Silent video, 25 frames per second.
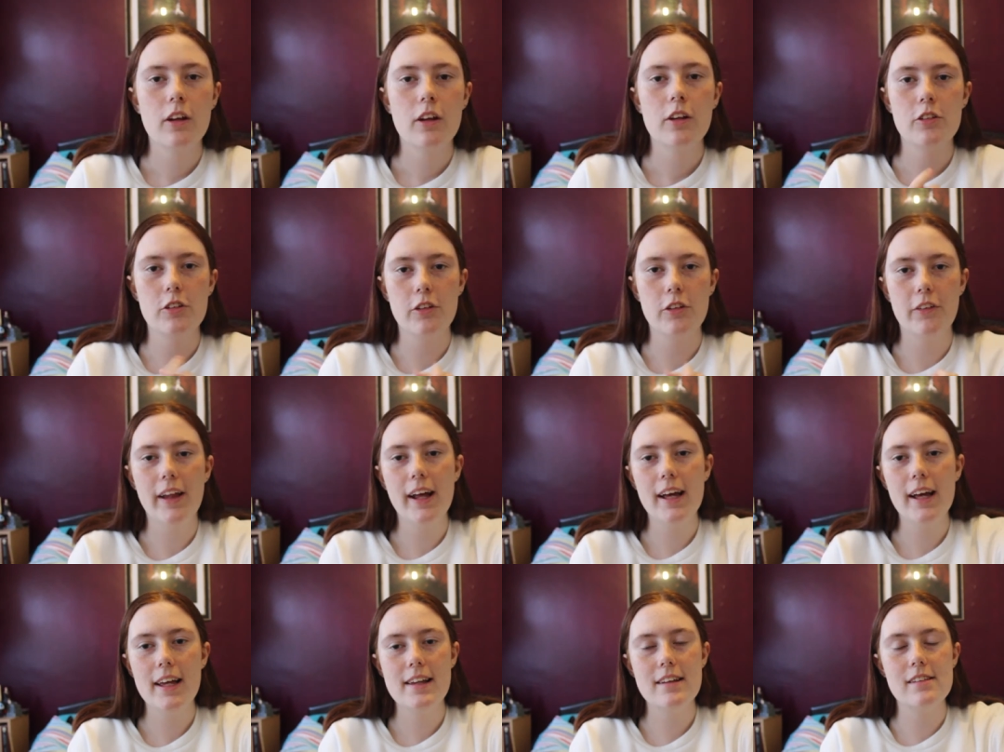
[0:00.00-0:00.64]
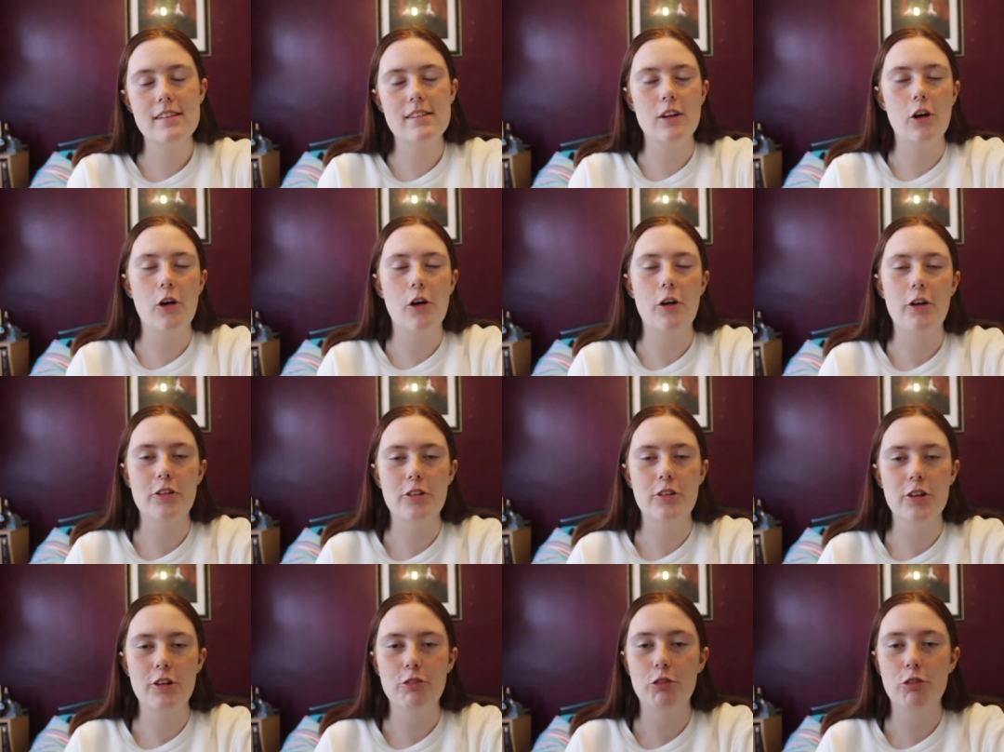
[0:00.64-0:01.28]
So that is the
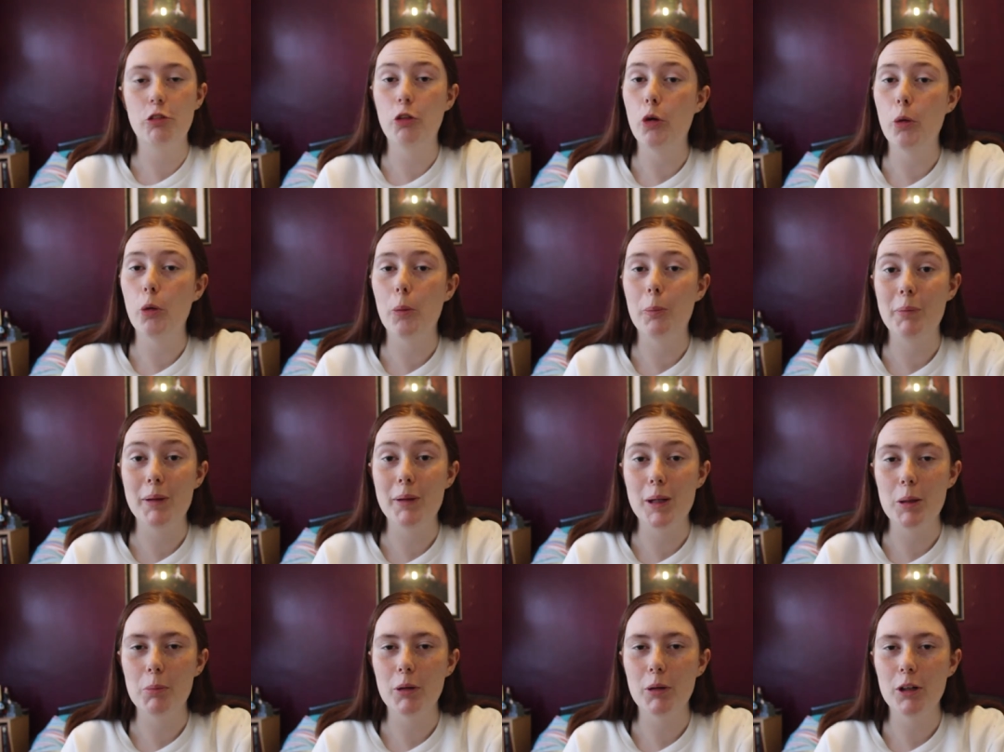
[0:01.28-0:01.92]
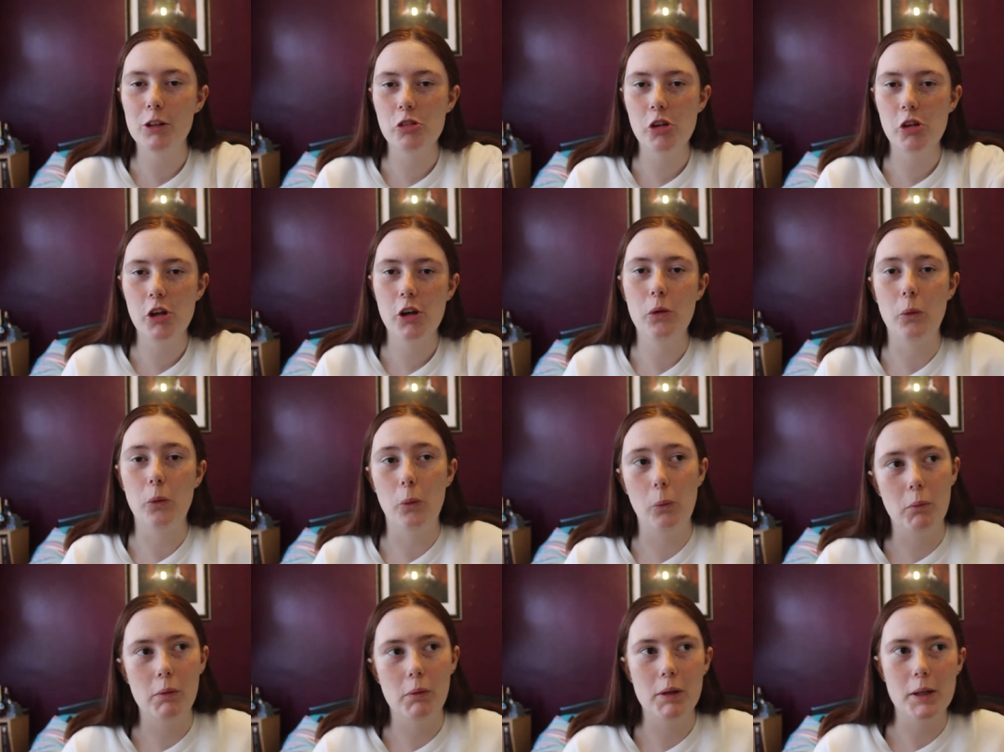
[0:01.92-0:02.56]
origin for Billy Butcher,
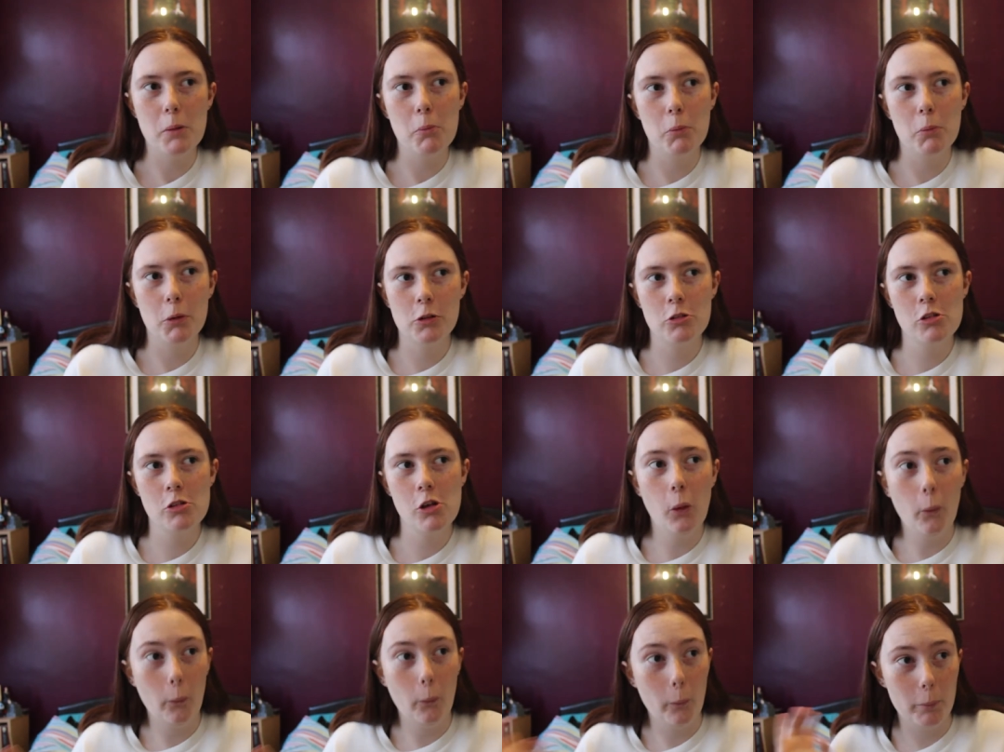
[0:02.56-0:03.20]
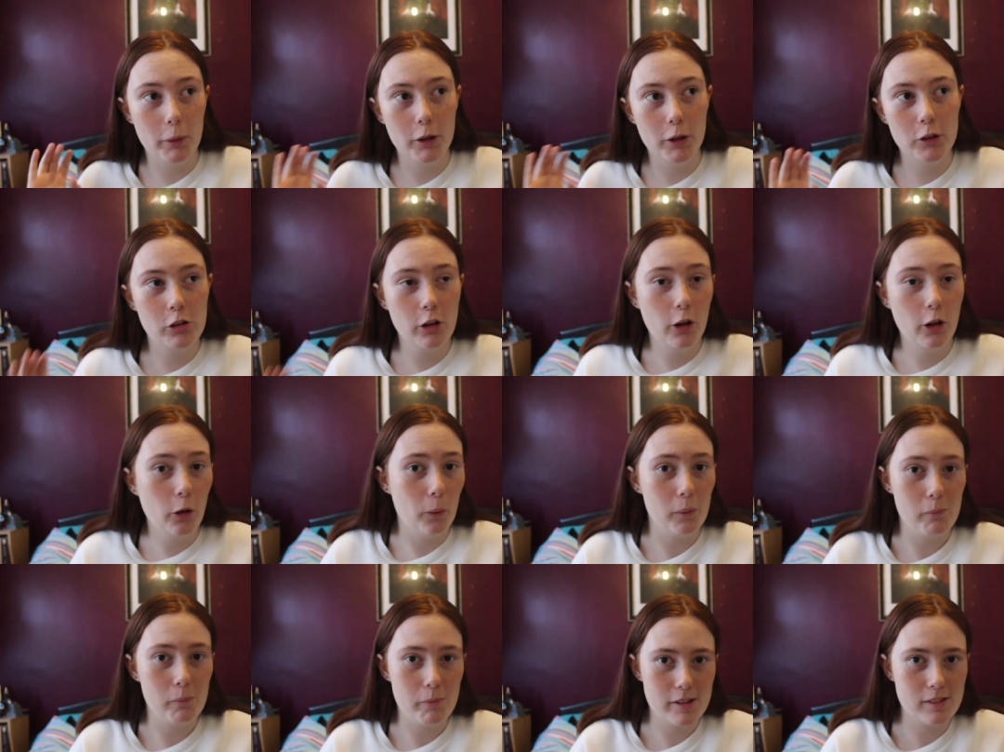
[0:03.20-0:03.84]
or William Butcher, or Butcher,
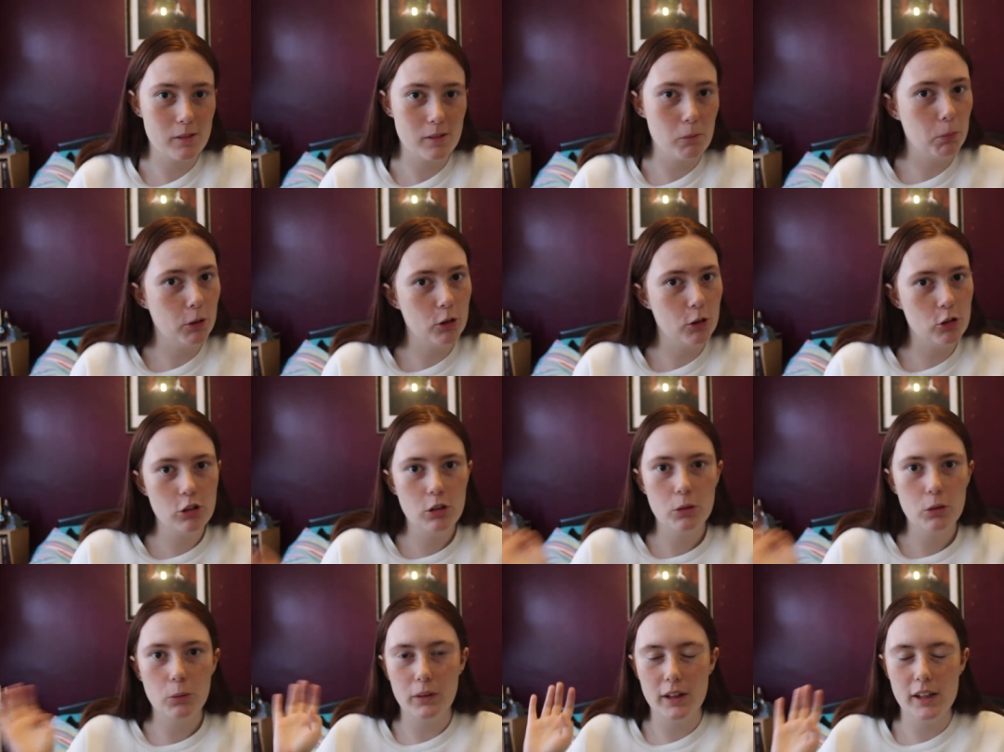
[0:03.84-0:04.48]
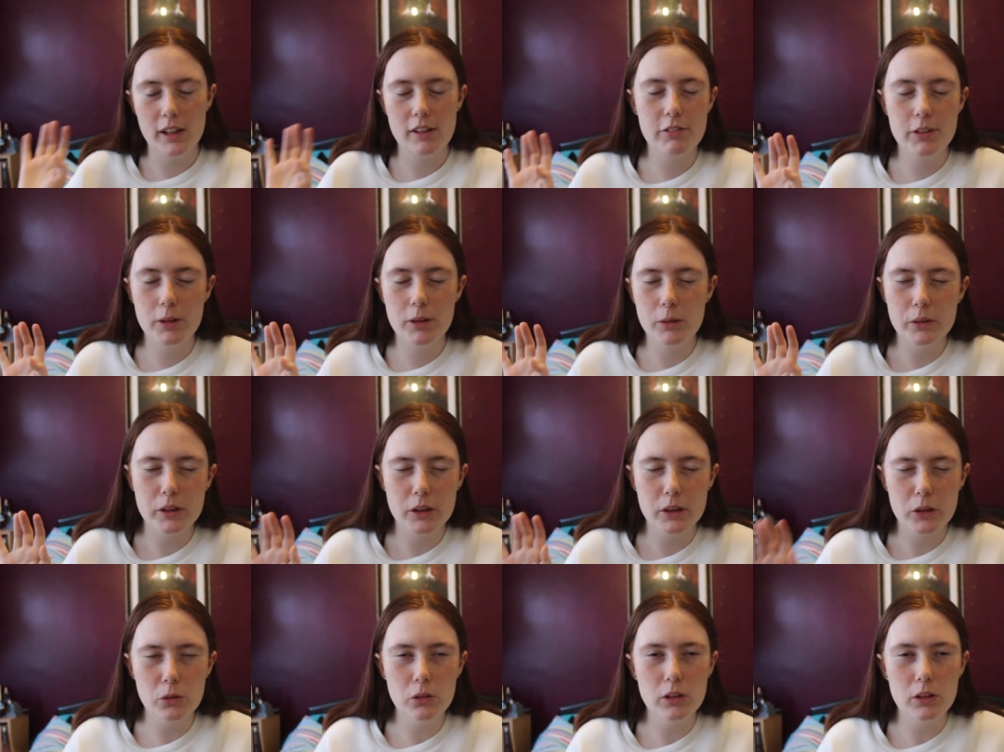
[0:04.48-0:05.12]
or Mr. Butcher, whatever you
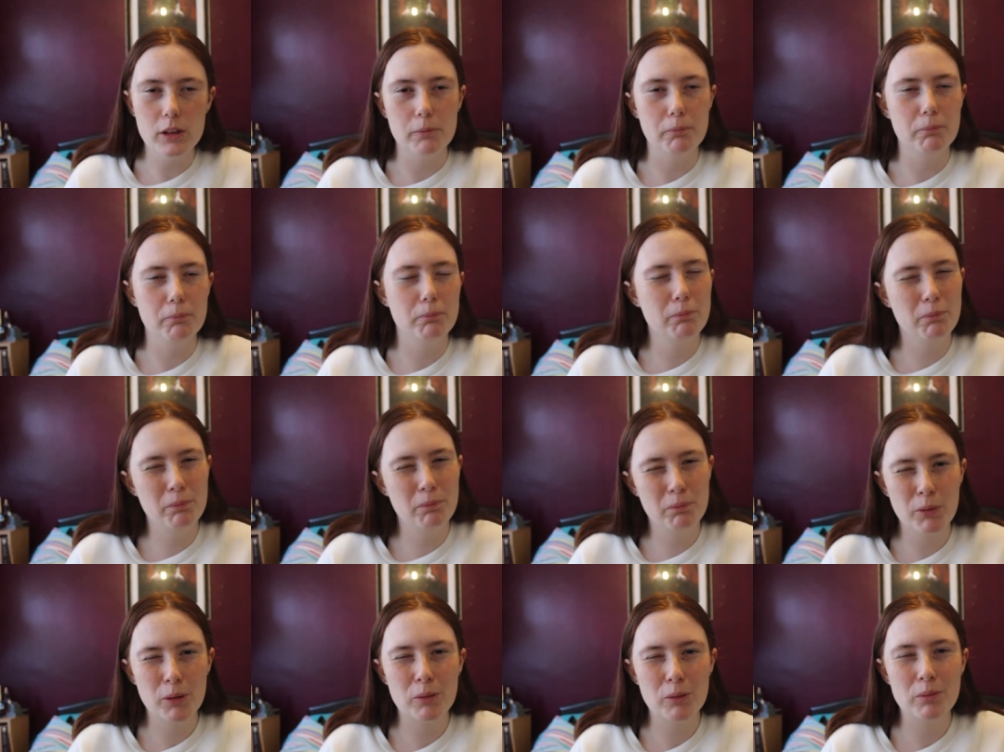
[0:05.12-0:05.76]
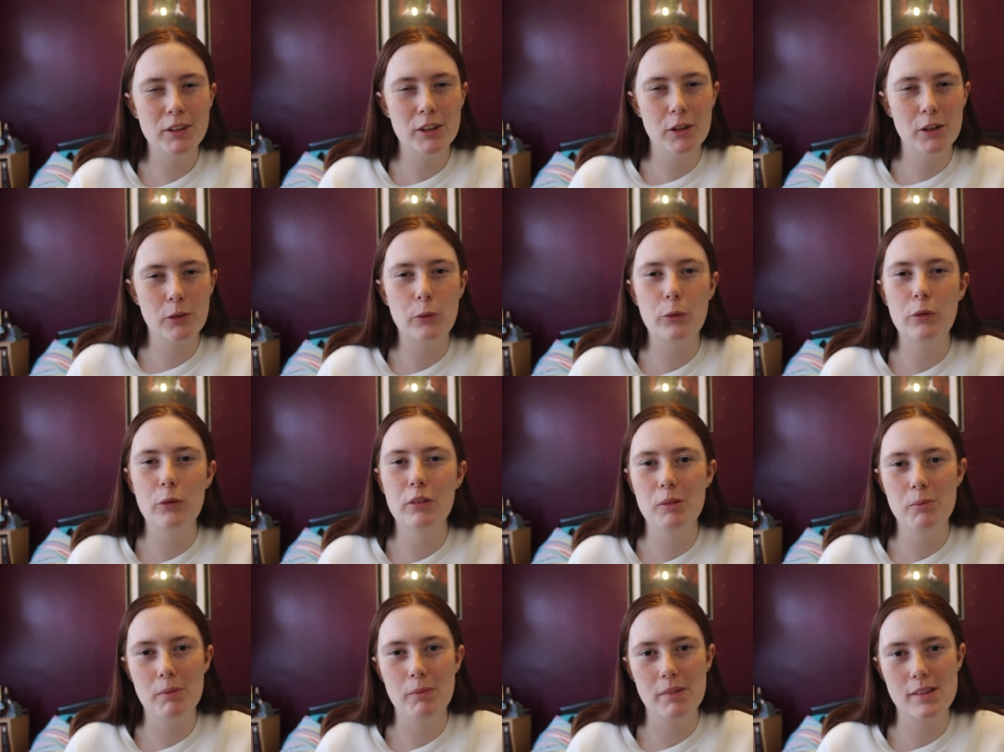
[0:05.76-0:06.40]
want to call him. Probably don't
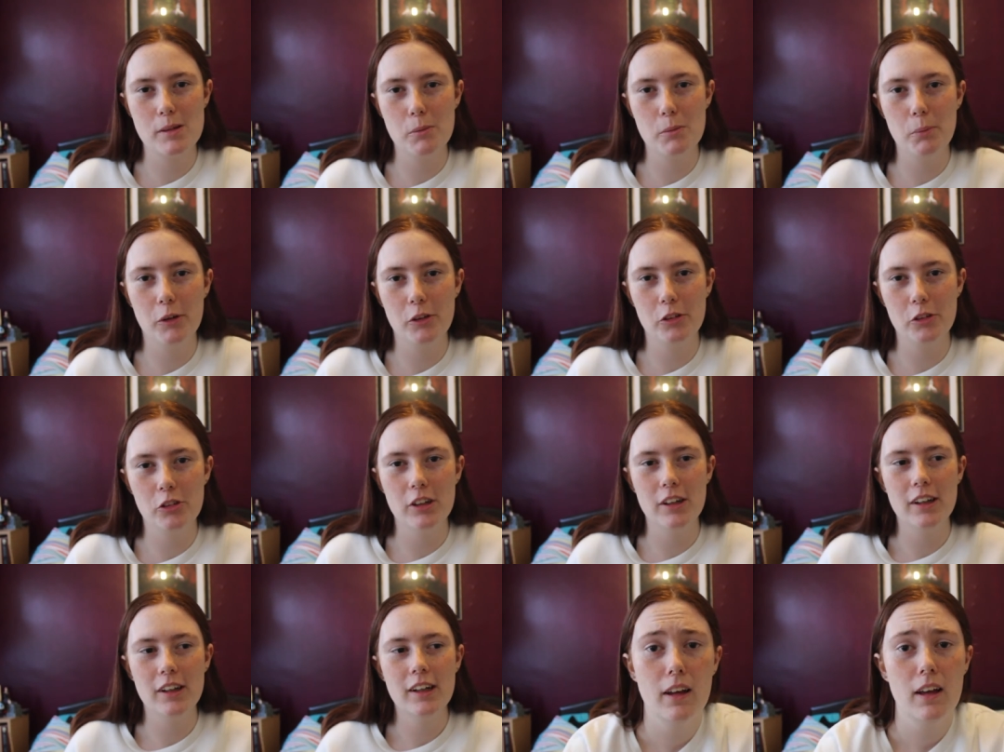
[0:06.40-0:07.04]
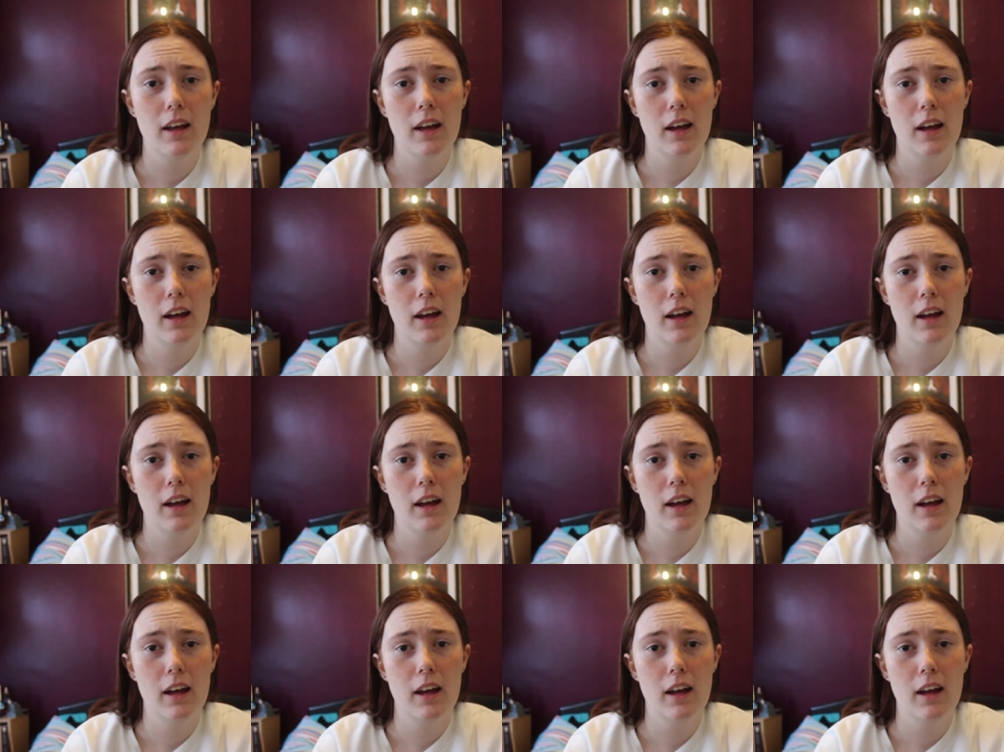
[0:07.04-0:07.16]
call him Mr. Butcher.